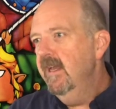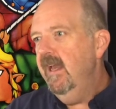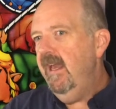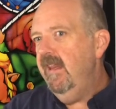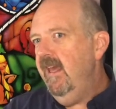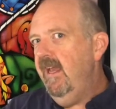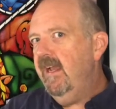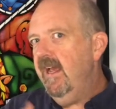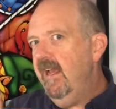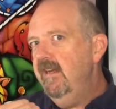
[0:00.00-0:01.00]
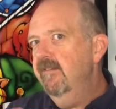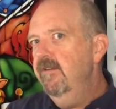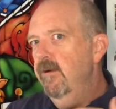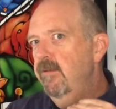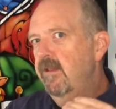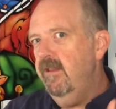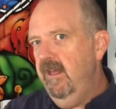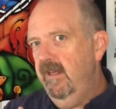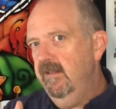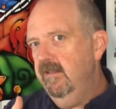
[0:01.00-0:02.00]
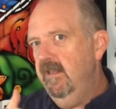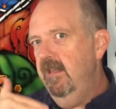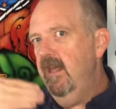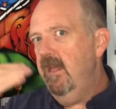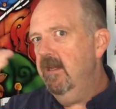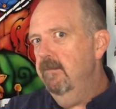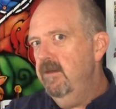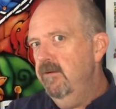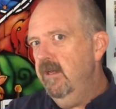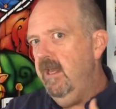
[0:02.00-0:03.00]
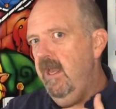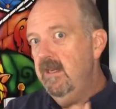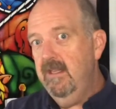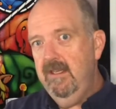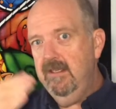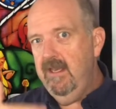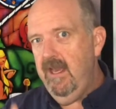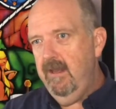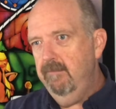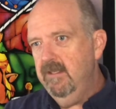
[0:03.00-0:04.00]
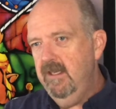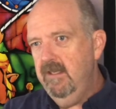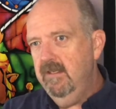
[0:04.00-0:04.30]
And they kind of know the things, and they communicate these games, they